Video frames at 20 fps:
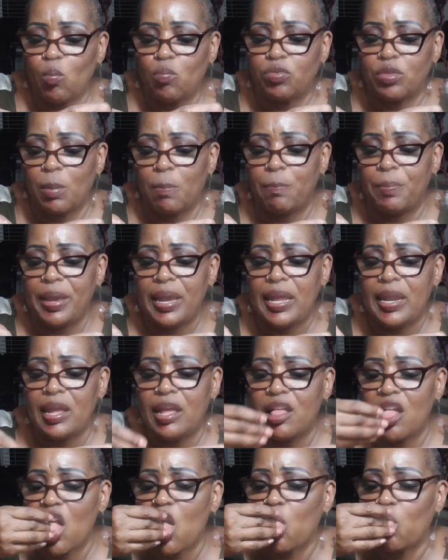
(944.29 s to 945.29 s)
the
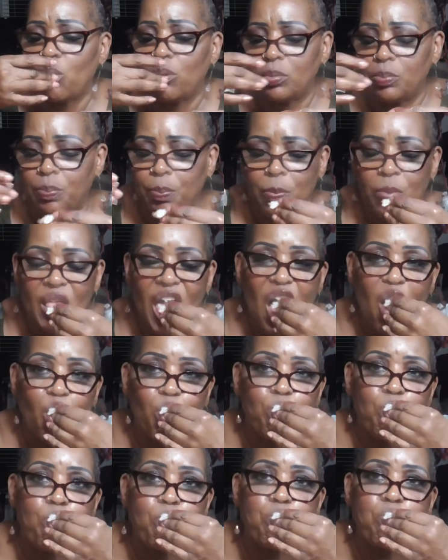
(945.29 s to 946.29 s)
beating
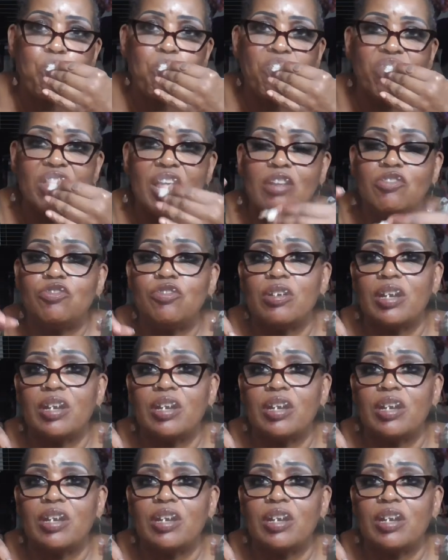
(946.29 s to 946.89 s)
that